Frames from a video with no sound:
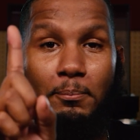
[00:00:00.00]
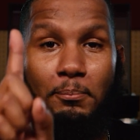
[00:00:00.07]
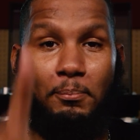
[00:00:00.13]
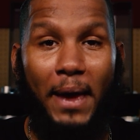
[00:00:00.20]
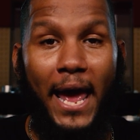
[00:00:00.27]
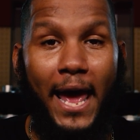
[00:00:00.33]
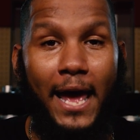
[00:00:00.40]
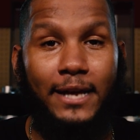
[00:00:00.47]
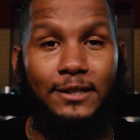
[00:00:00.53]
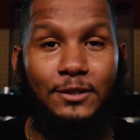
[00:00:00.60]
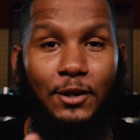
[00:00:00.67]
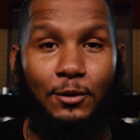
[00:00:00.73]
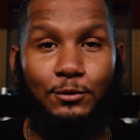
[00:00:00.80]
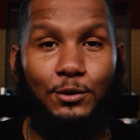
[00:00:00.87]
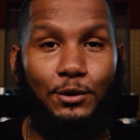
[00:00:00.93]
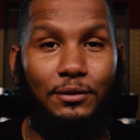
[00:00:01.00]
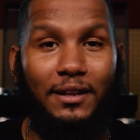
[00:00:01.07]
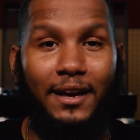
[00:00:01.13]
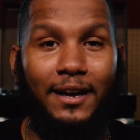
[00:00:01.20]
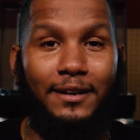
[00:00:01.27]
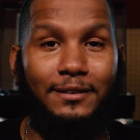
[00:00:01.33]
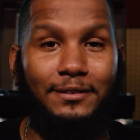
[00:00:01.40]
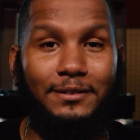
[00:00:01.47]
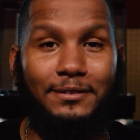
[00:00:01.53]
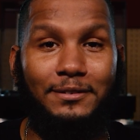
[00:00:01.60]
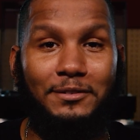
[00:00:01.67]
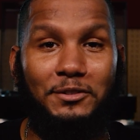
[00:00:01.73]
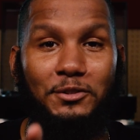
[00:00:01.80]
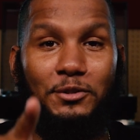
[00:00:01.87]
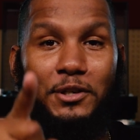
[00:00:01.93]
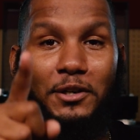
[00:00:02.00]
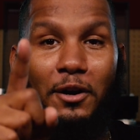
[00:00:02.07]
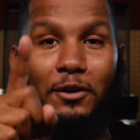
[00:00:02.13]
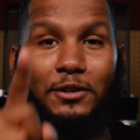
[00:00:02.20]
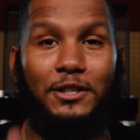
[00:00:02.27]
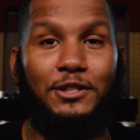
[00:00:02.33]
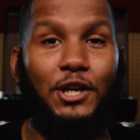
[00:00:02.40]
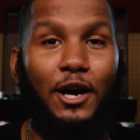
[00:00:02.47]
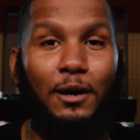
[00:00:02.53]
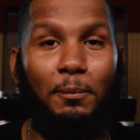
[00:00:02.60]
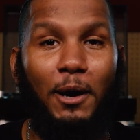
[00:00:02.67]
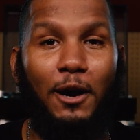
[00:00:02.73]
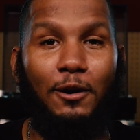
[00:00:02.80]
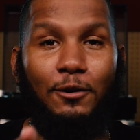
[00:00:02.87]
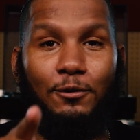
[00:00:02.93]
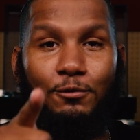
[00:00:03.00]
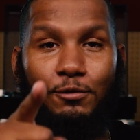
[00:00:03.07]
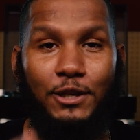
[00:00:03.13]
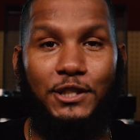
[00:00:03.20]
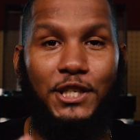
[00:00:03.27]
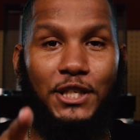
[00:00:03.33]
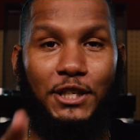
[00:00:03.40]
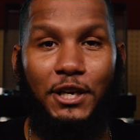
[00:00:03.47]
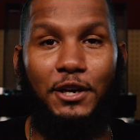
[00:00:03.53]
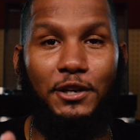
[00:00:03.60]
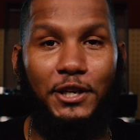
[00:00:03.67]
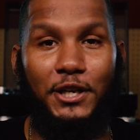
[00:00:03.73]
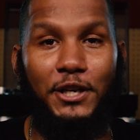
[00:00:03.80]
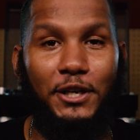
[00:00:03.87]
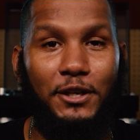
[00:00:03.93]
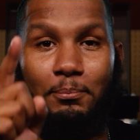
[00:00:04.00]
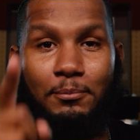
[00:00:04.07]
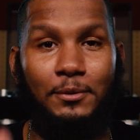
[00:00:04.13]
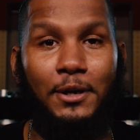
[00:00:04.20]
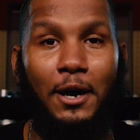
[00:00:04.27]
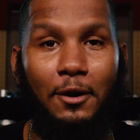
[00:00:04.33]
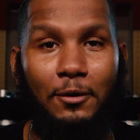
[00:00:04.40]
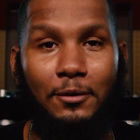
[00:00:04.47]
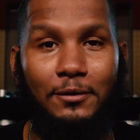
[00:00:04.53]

bad. Don't do that. You can only talk about renting their gear. No.